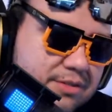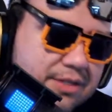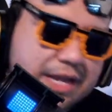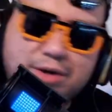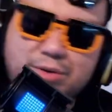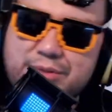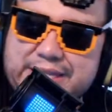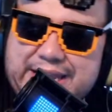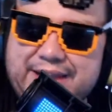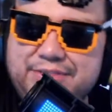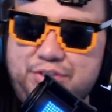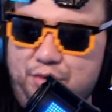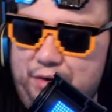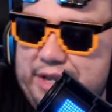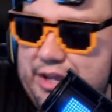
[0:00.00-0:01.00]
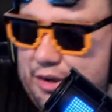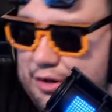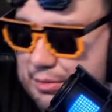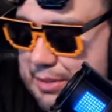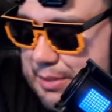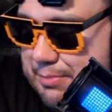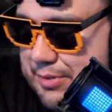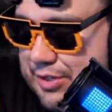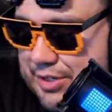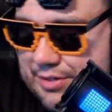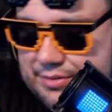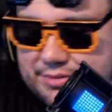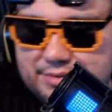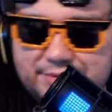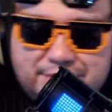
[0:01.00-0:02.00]
I only got 3 on me, but
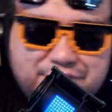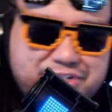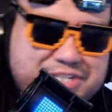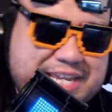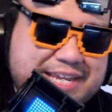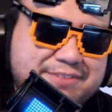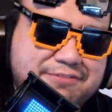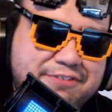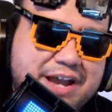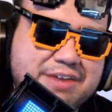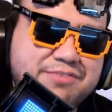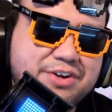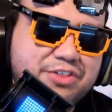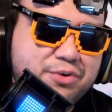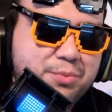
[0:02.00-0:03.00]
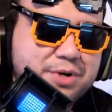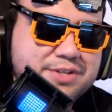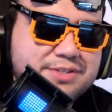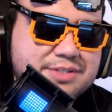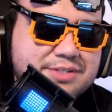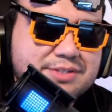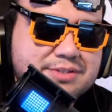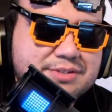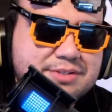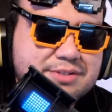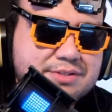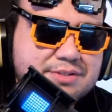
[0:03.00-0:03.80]
there's like 5 other ones.